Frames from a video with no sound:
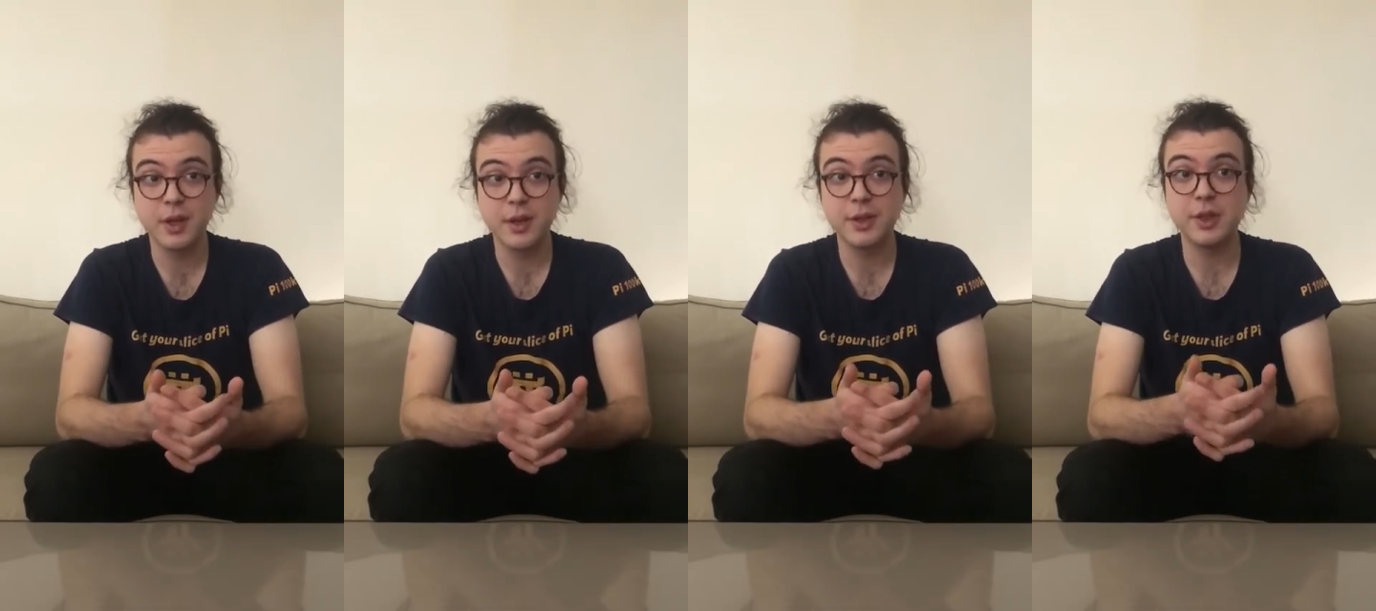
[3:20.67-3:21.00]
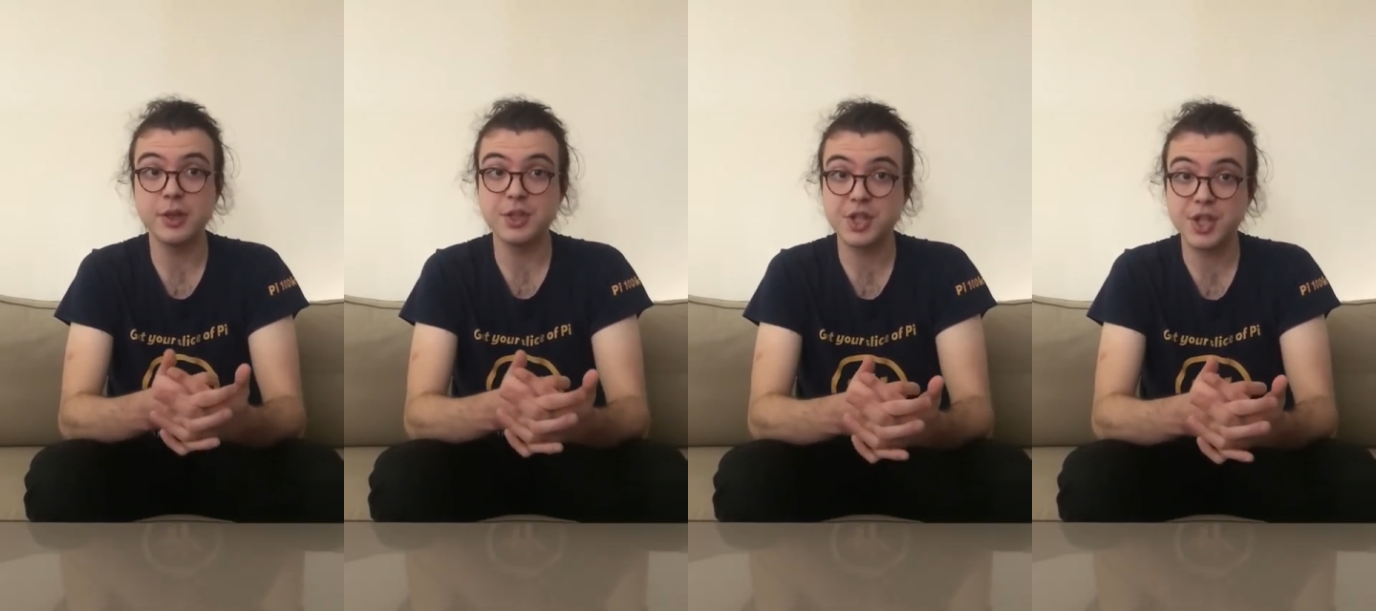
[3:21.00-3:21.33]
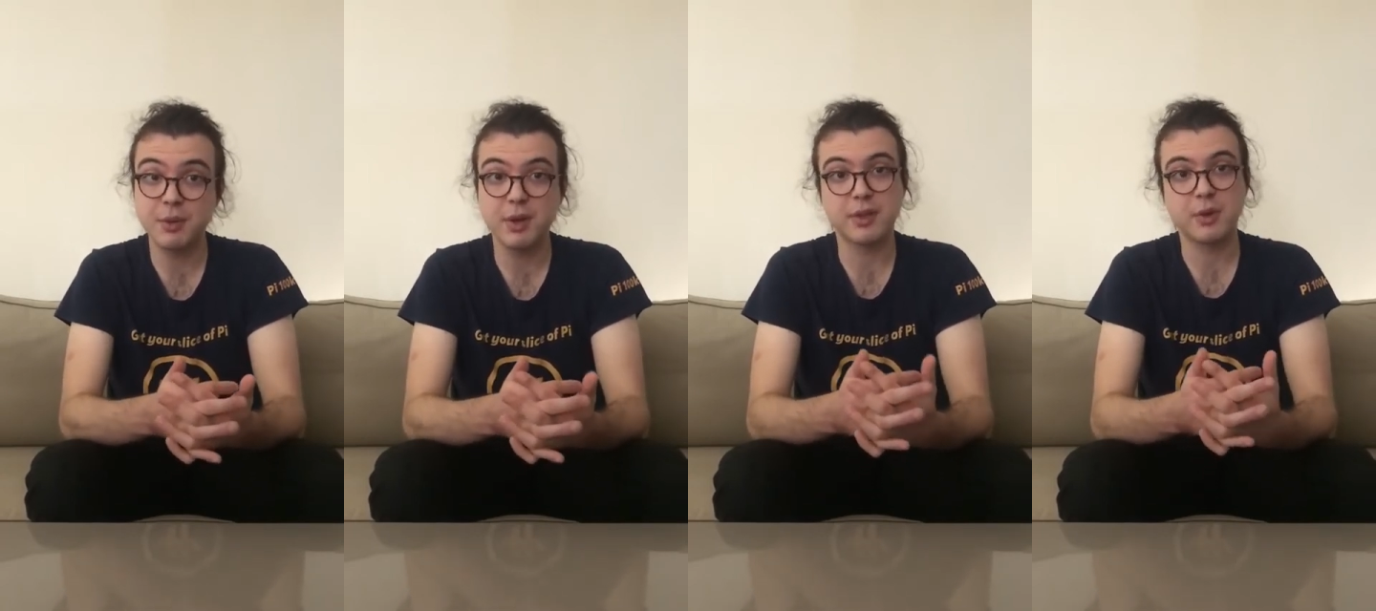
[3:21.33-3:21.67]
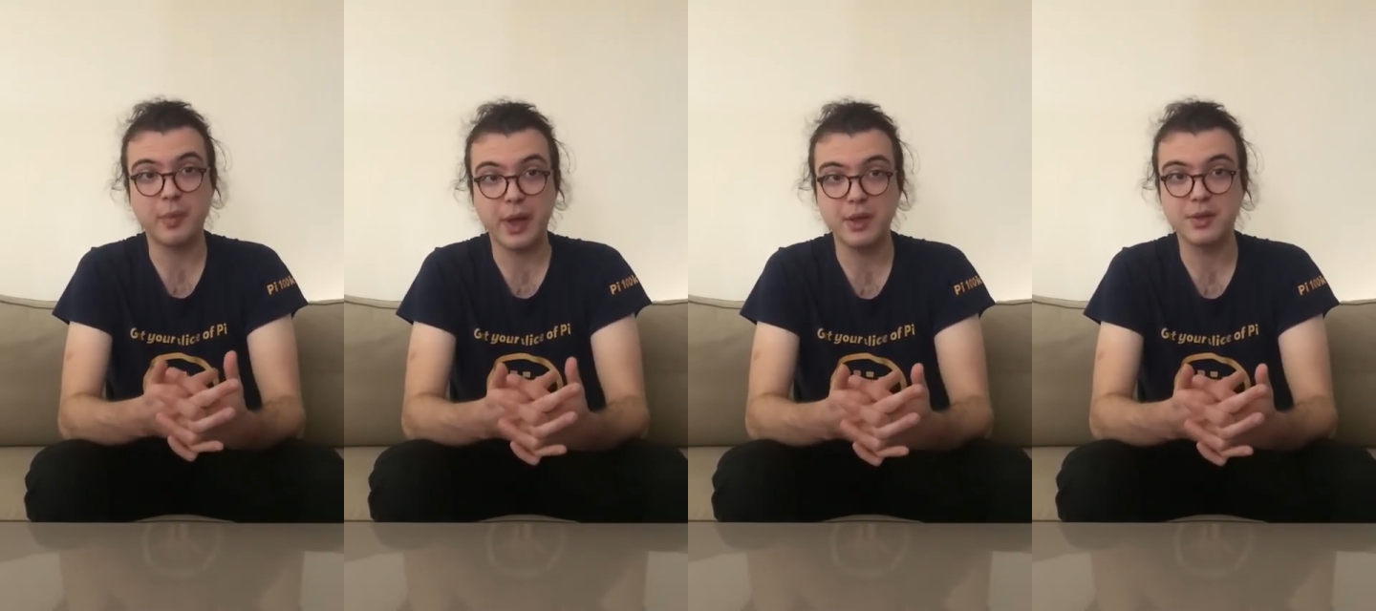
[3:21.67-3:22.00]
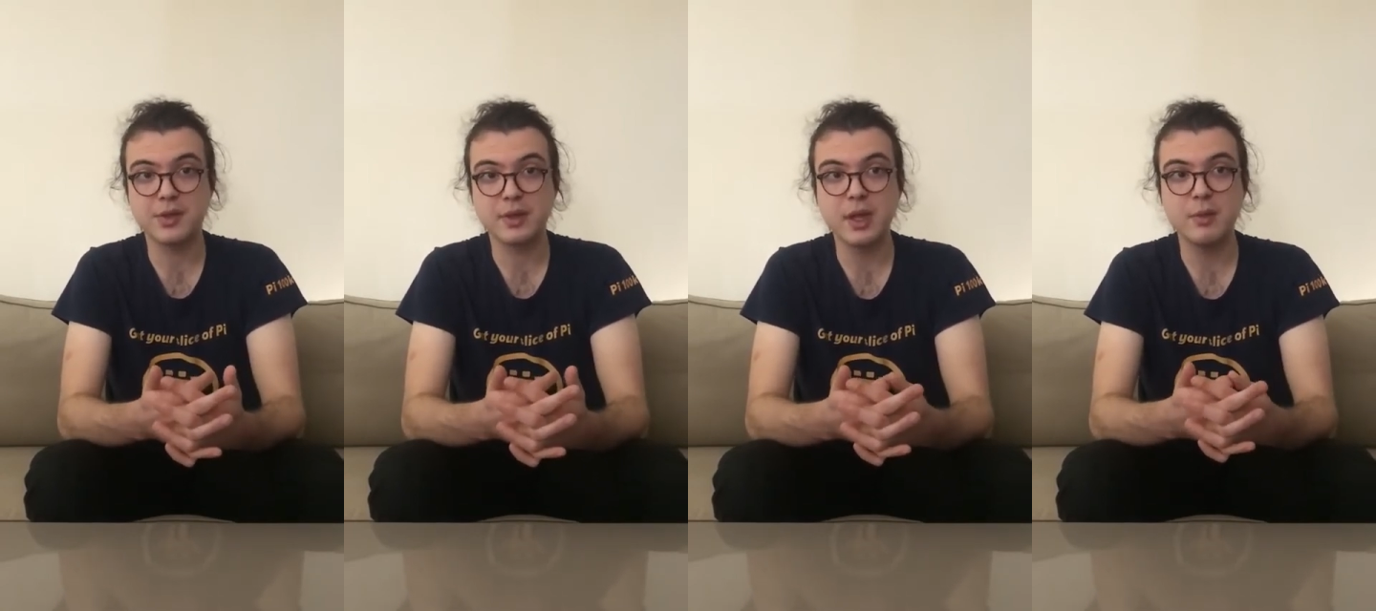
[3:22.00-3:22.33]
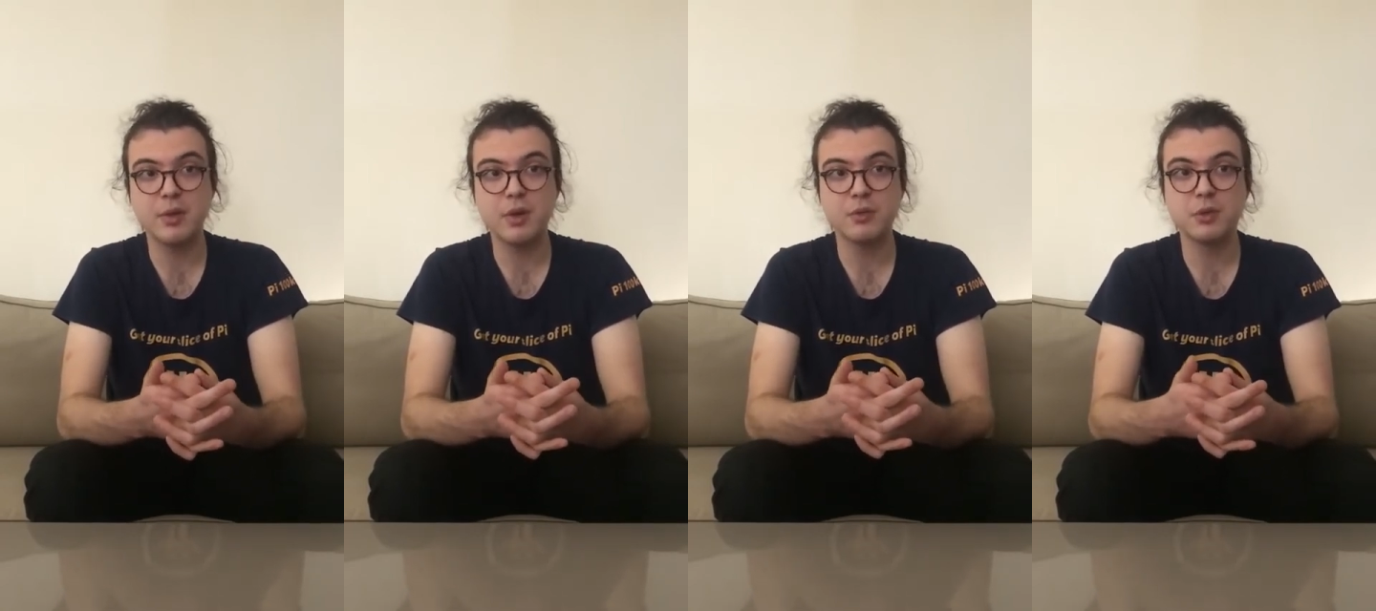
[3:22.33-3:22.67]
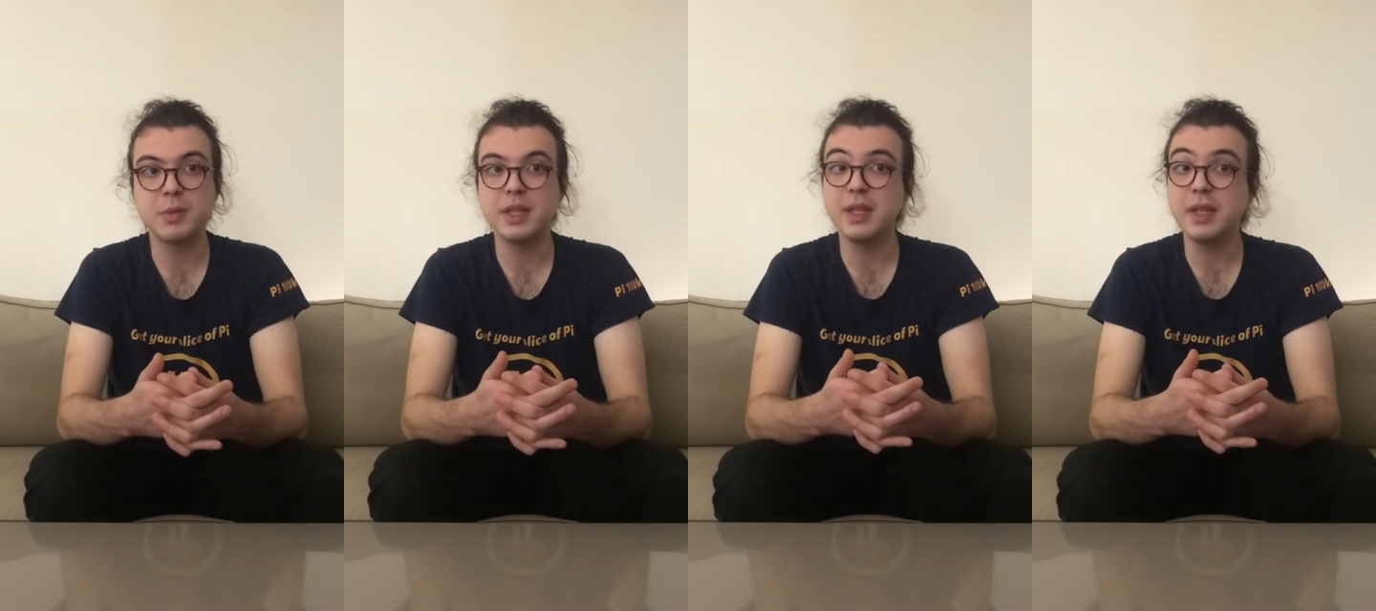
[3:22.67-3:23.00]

not sharing the Pi username would mean